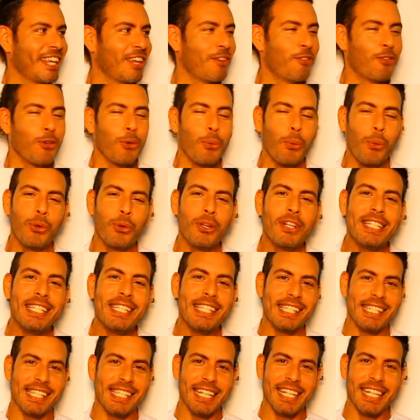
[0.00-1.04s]
wouldn't
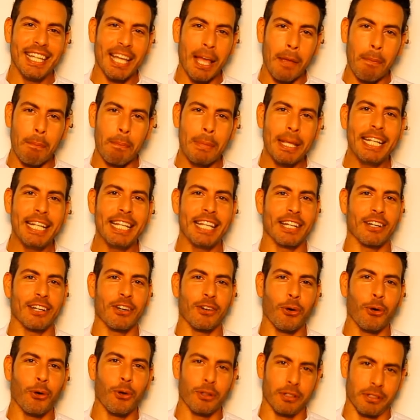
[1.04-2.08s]
seek a meaning
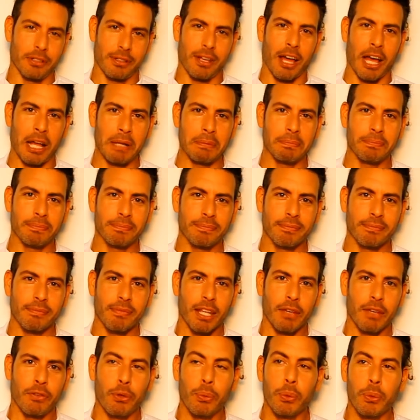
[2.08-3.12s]
all the time?
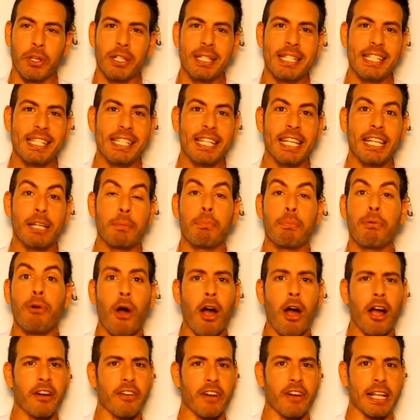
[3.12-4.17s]
If you wouldn't seek
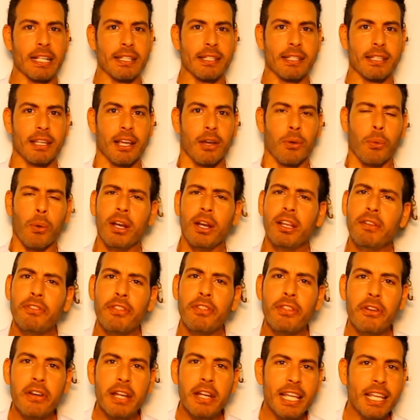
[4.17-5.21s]
progress? What if
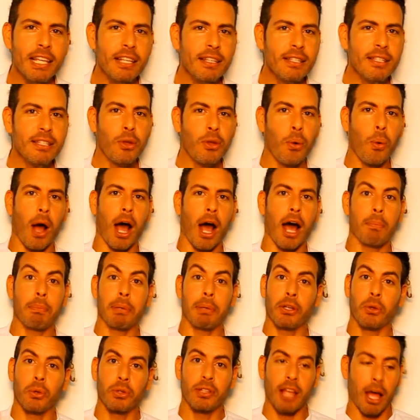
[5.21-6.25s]
there is no up
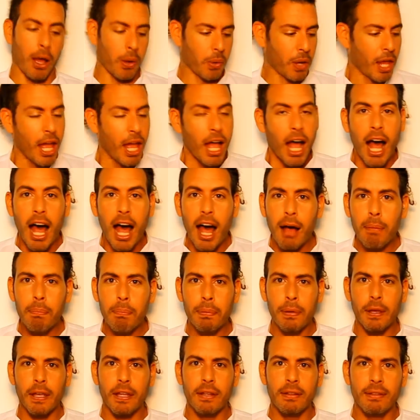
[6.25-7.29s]
and no down?
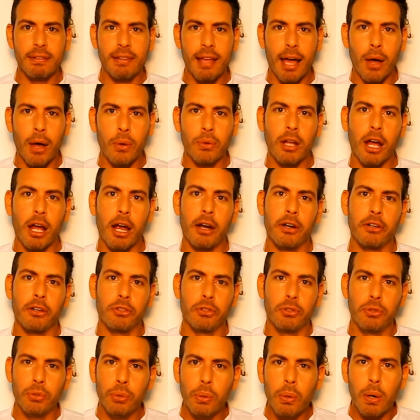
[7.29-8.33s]
Up and down are
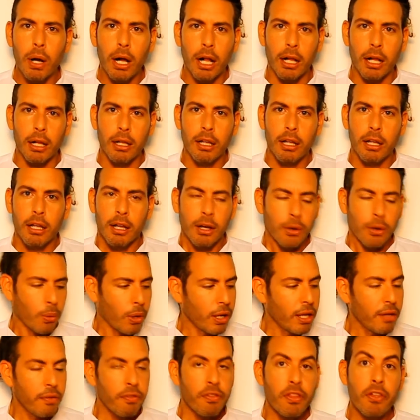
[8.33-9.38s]
dual.
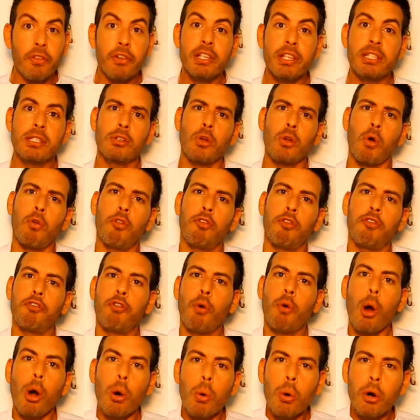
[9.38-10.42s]
What if there is no
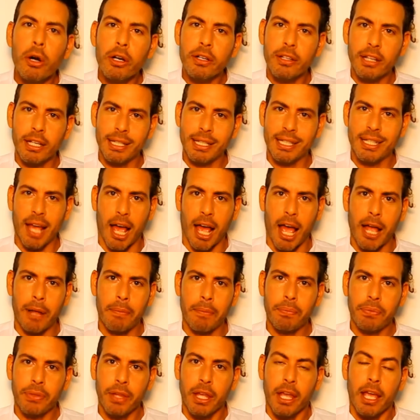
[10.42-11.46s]
forward in
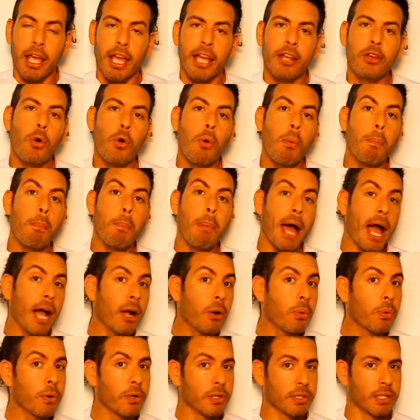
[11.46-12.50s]
time and no
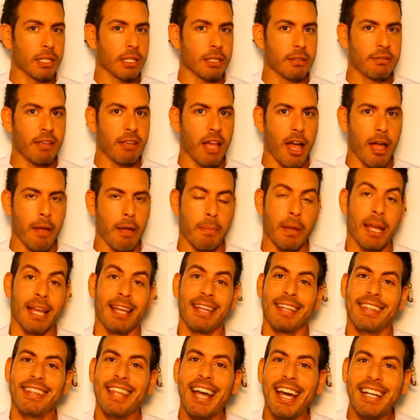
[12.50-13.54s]
backwards in time?
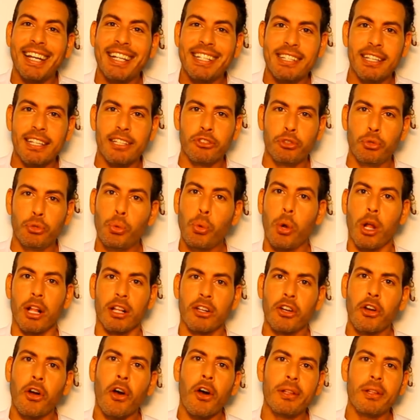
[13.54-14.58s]
That is a dual
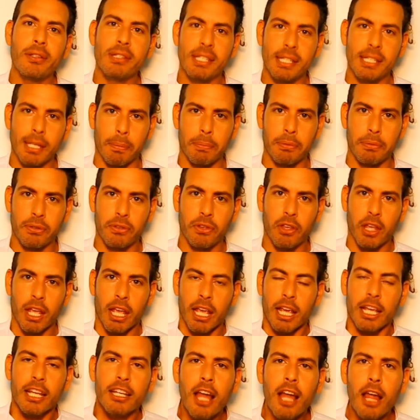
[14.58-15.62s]
concept.
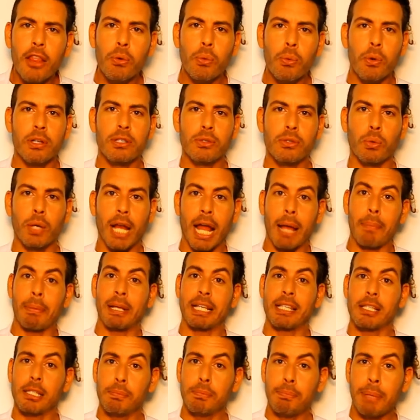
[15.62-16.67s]
In other words, when I'm
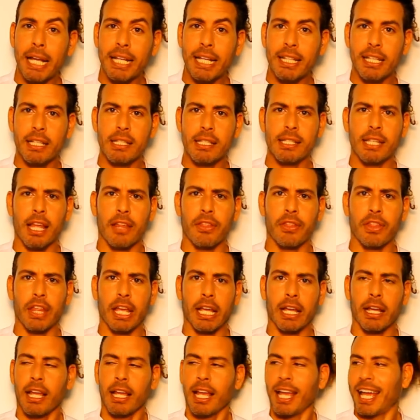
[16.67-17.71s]
expecting
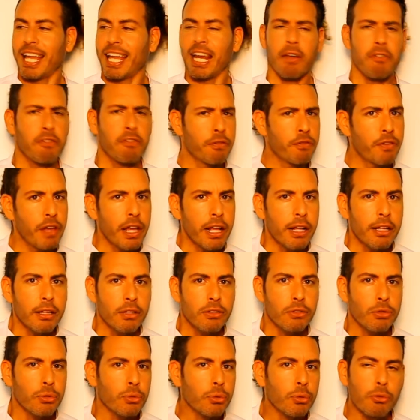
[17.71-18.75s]
something and I fail
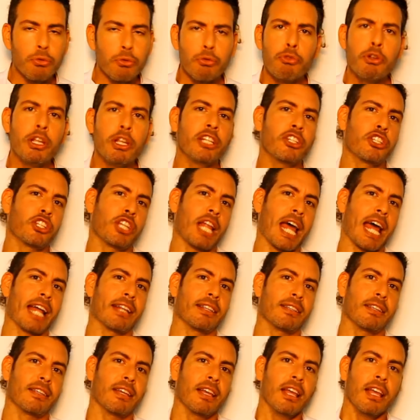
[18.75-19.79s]
to reach
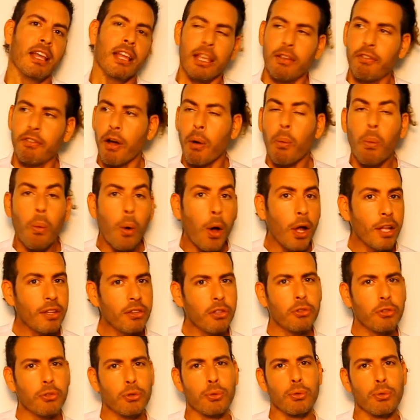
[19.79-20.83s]
that, if I
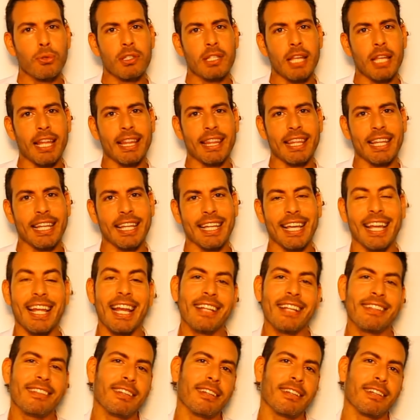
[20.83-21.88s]
wanted to do something and
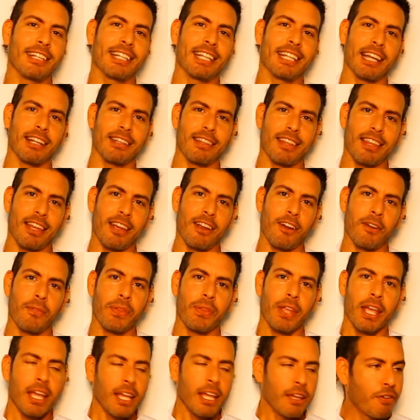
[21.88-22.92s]
I didn't get there,
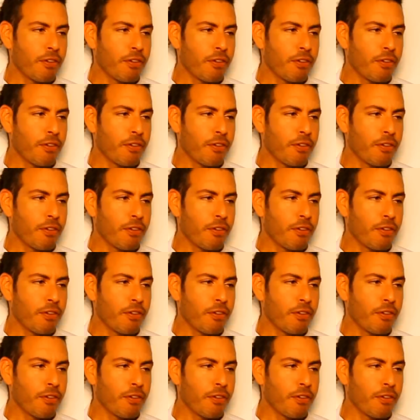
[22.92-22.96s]
if I